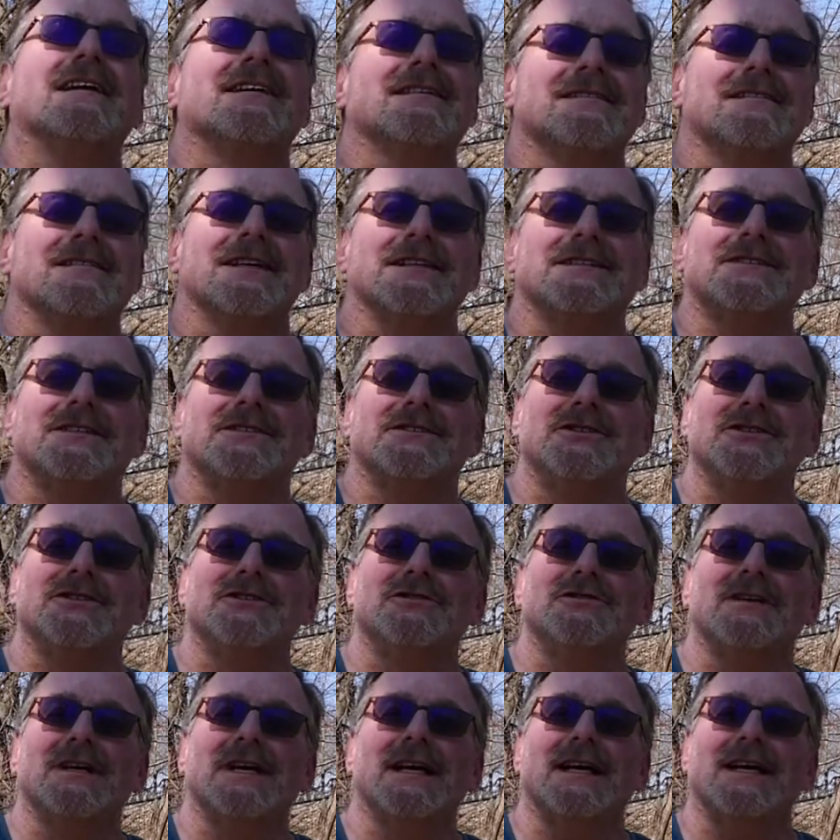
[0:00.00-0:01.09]
like to
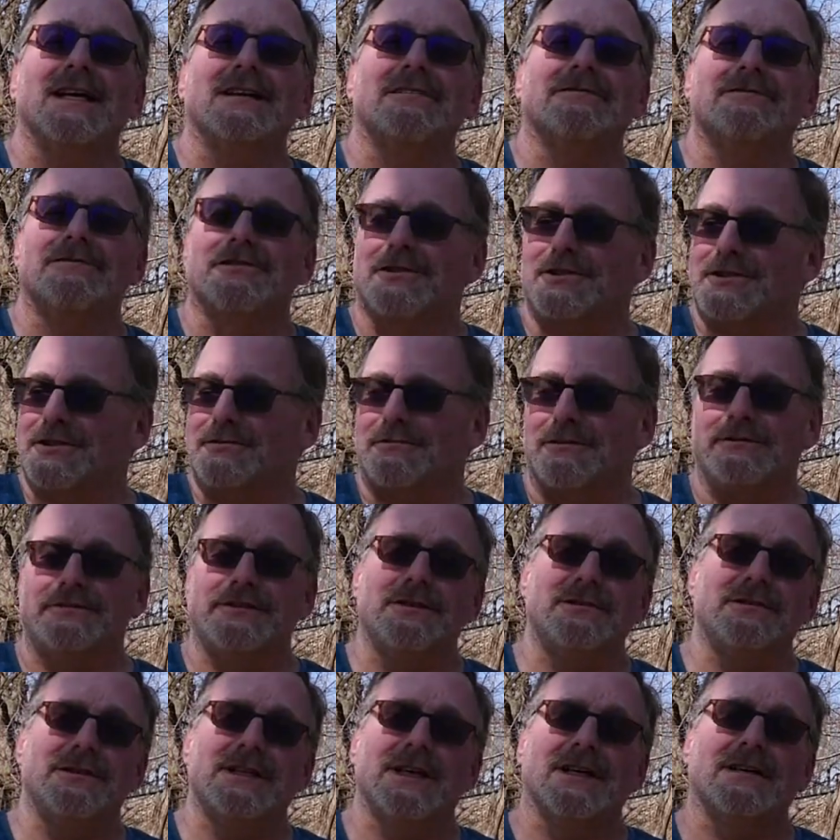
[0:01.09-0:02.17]
do a first
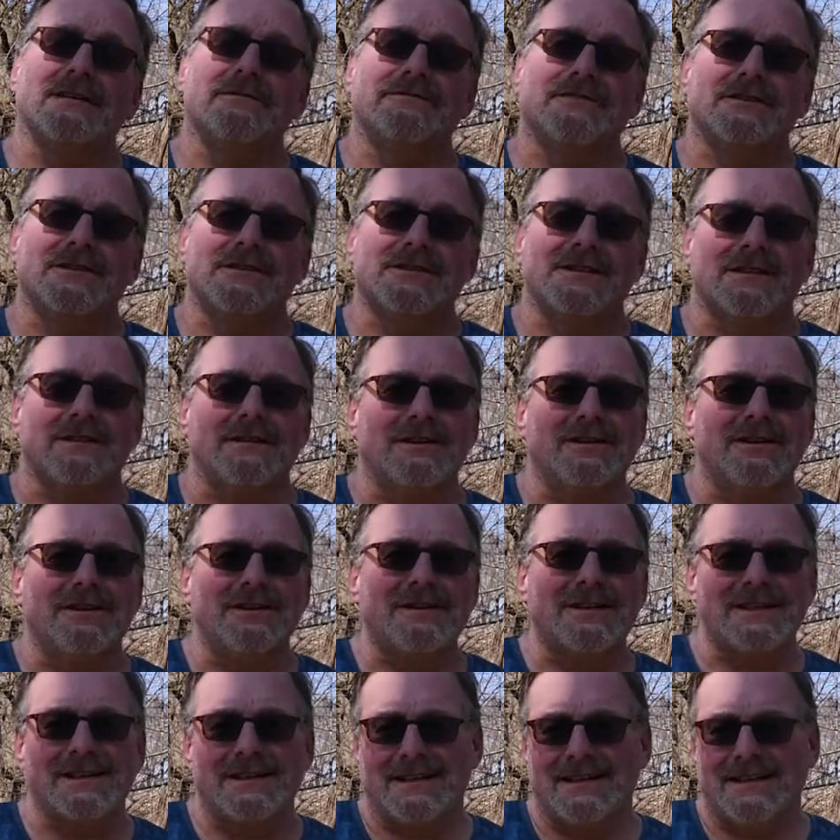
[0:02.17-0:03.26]
review, kind of first
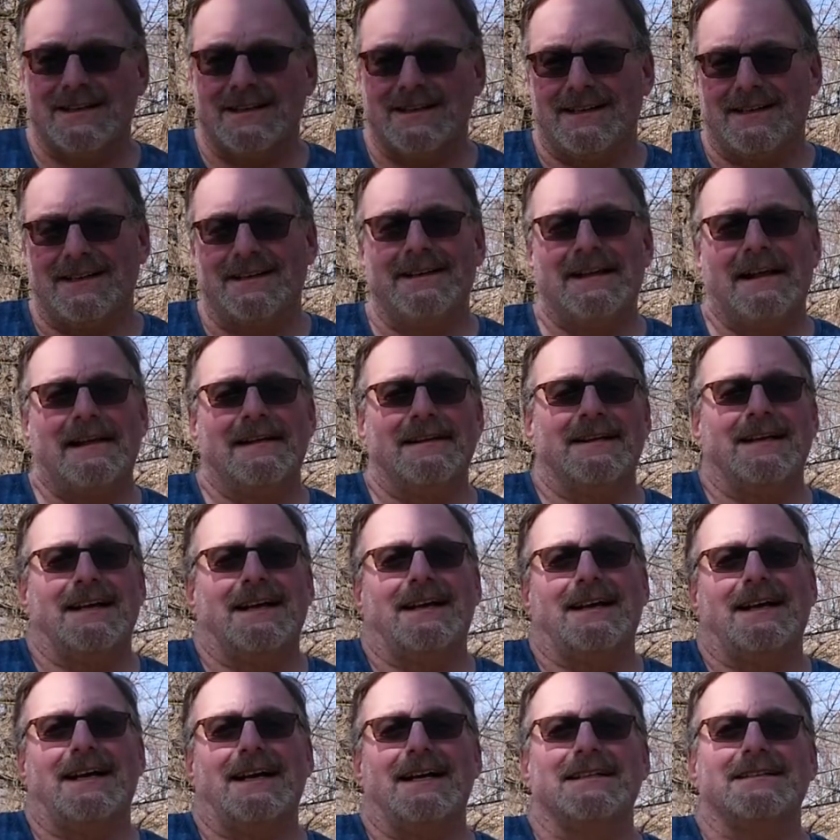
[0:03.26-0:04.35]
look
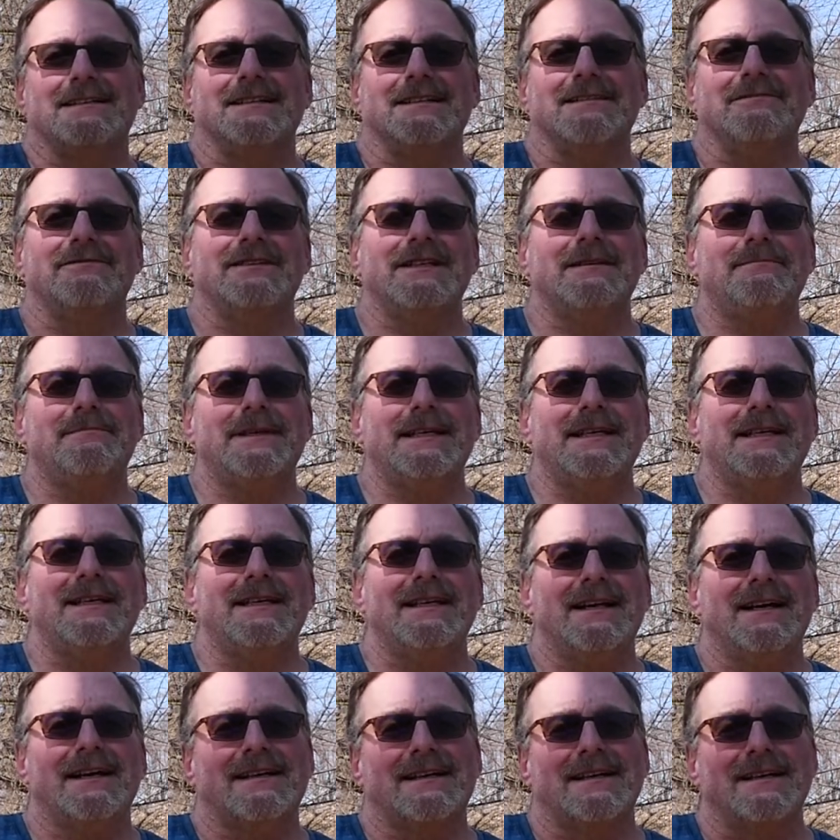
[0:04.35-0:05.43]
at the VB
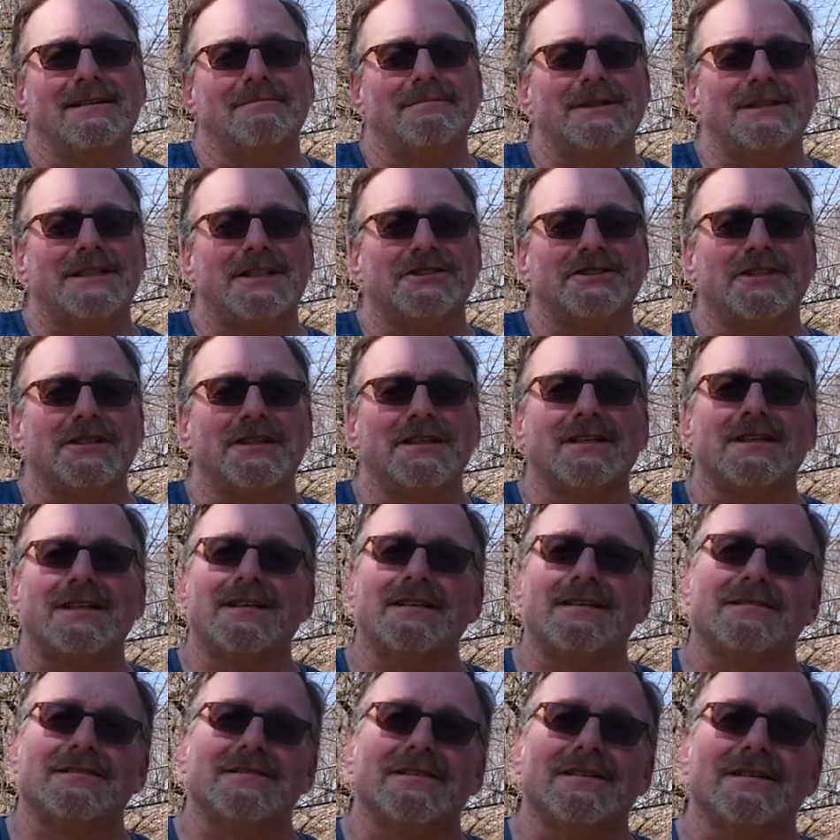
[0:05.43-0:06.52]
competition
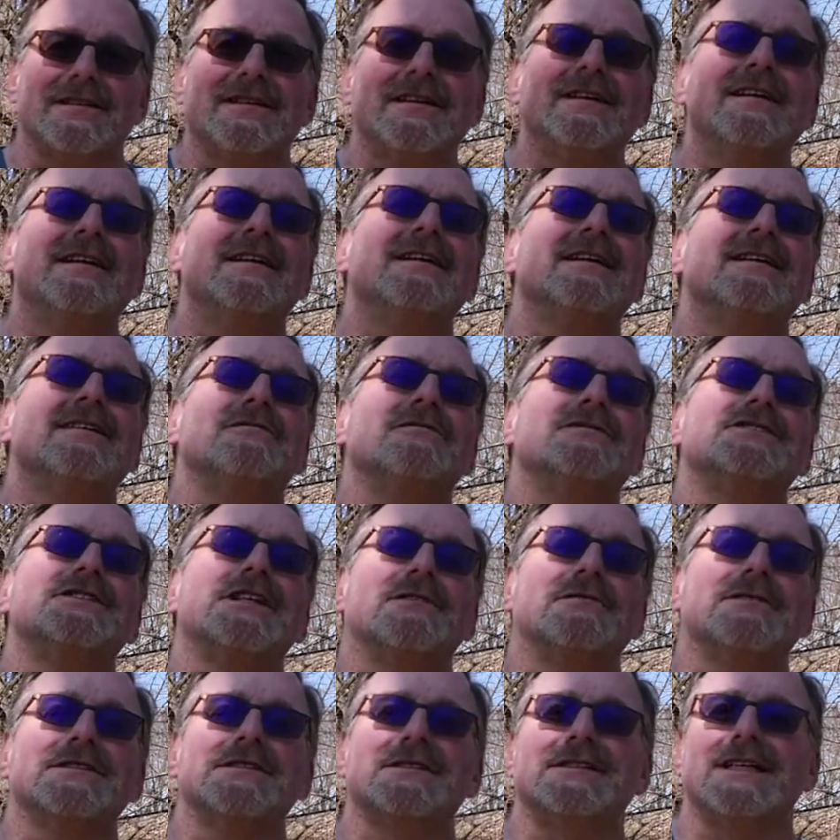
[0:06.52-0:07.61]
cutter, which I
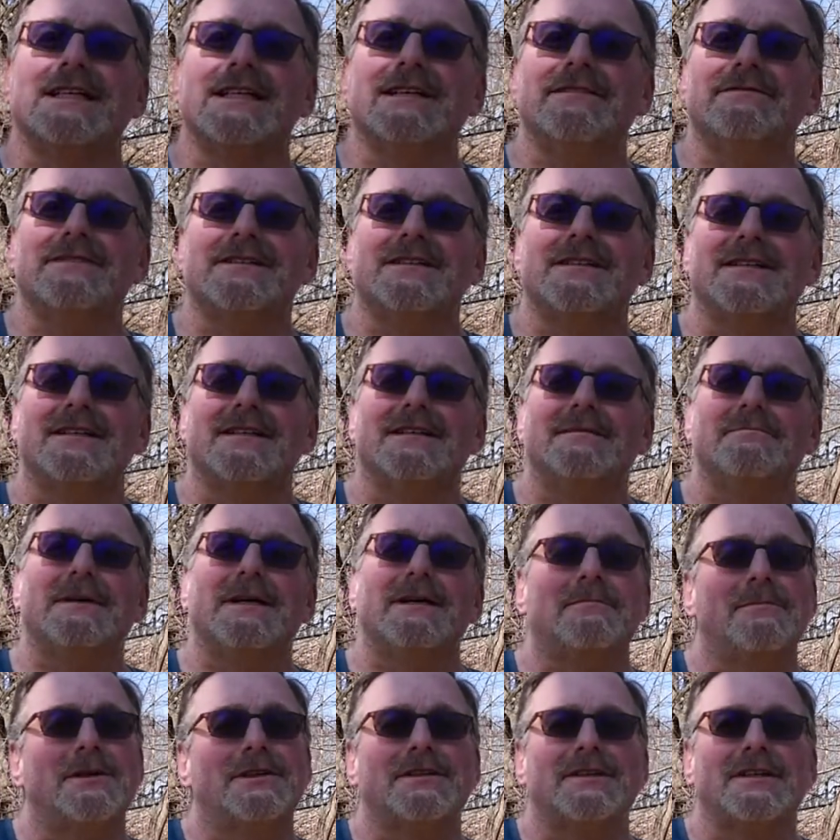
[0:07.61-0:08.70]
received about a
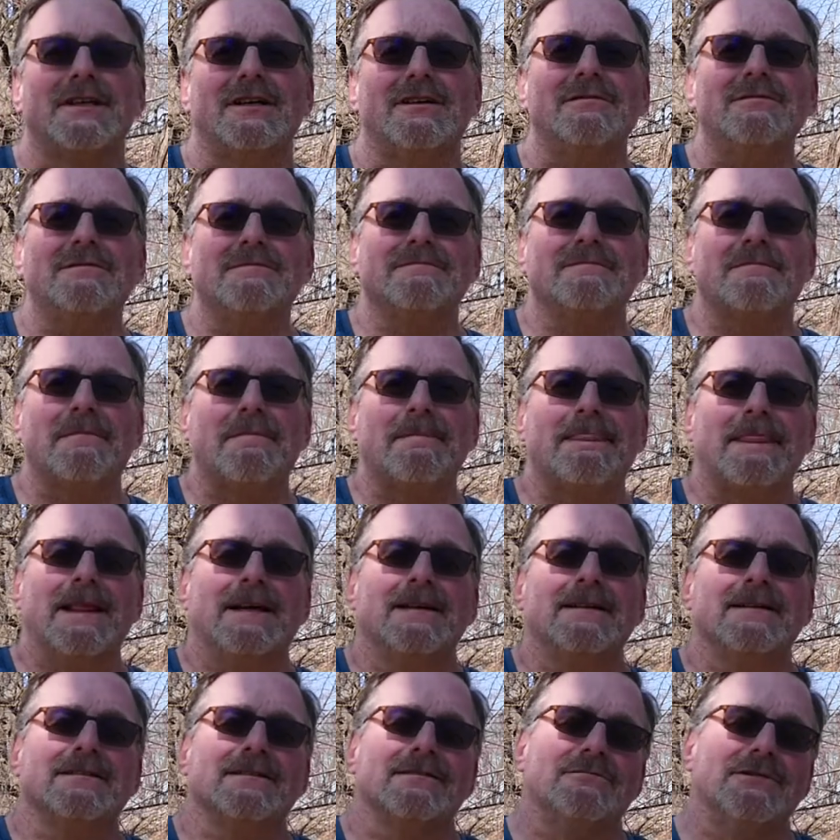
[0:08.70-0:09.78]
month ago.
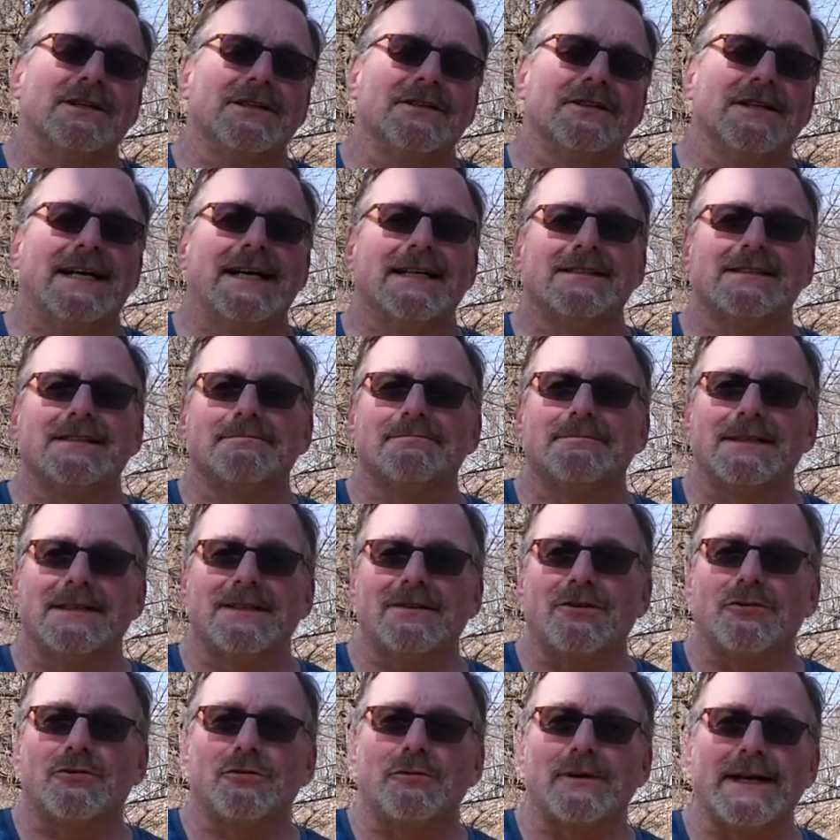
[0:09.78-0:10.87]
The weather hasn't been
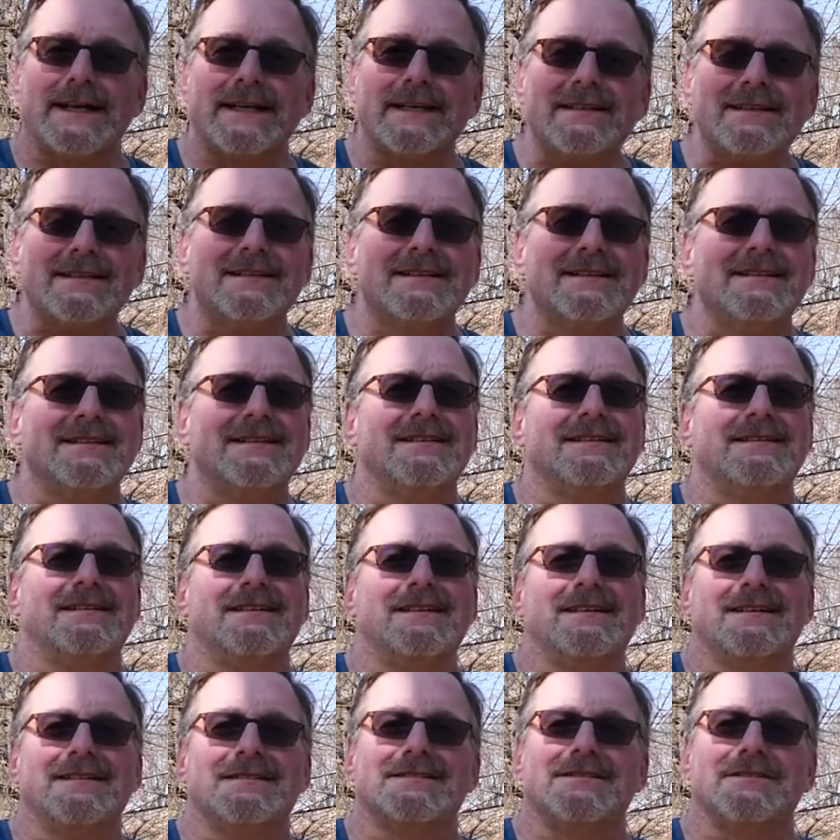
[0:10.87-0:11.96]
great,
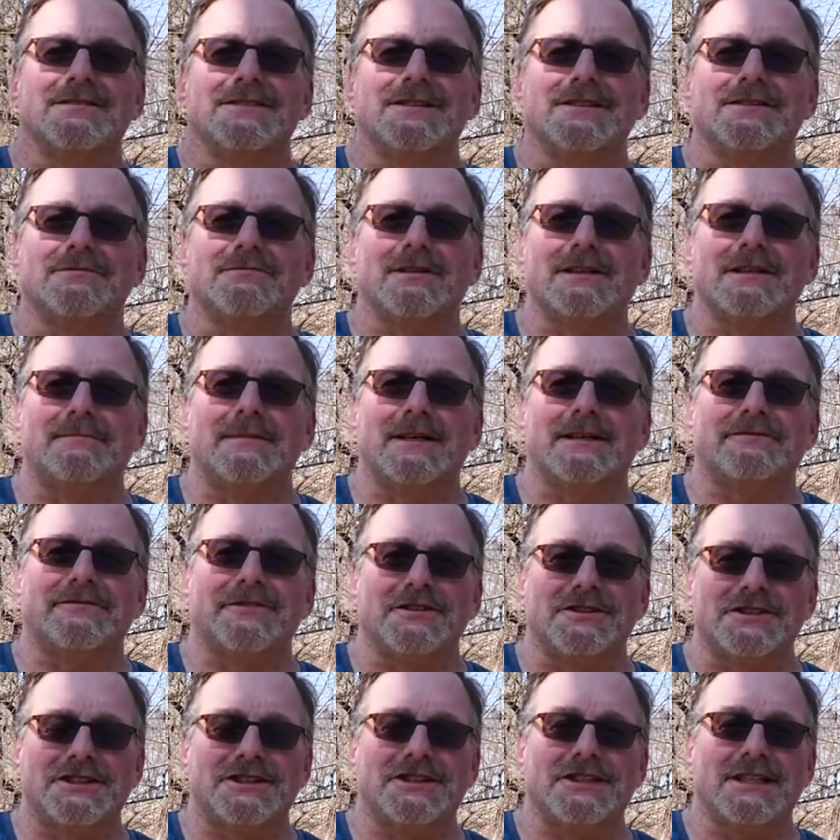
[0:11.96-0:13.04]
so this is really my
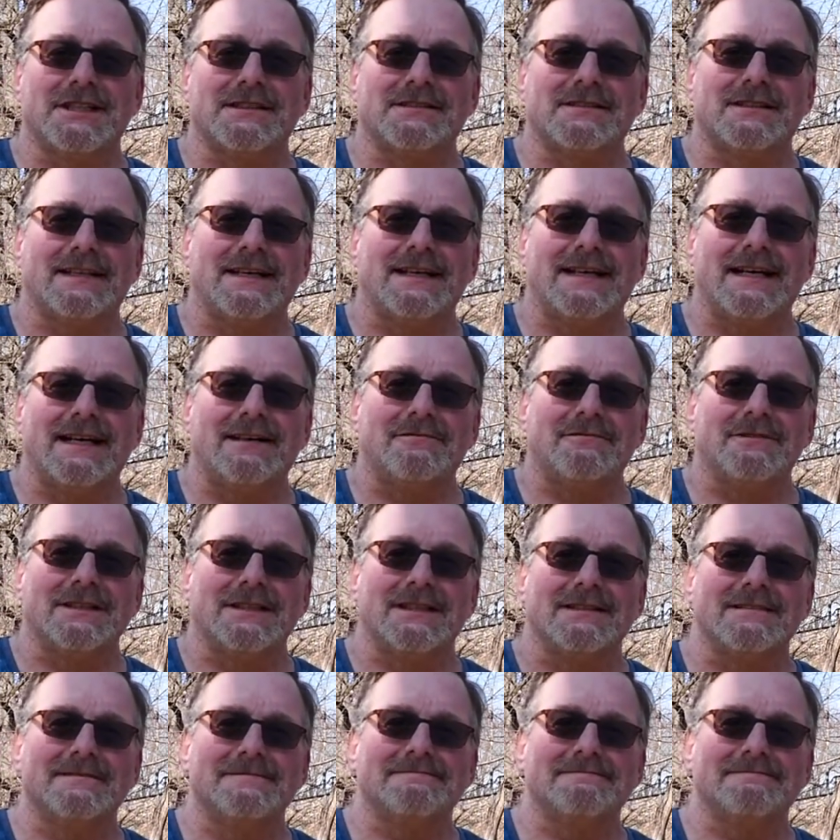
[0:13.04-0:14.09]
first chance to get out with it.